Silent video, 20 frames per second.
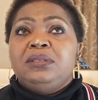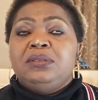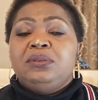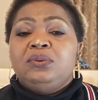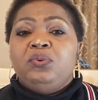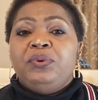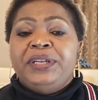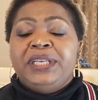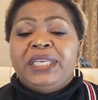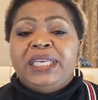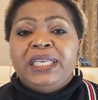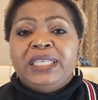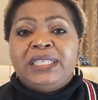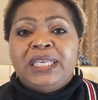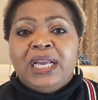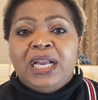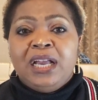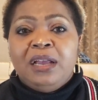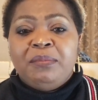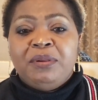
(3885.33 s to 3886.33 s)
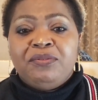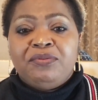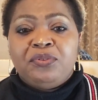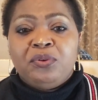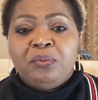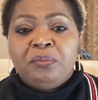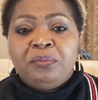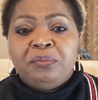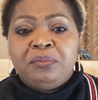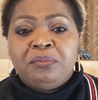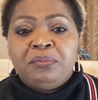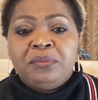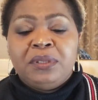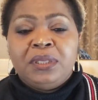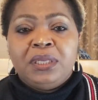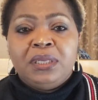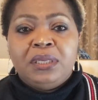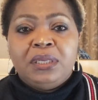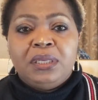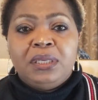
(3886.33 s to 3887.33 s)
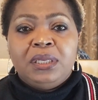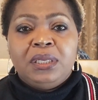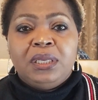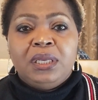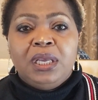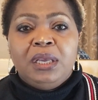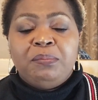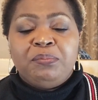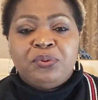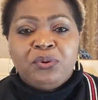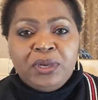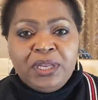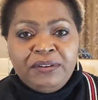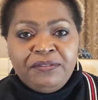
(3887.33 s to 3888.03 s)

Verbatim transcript: when kids are coming from a broken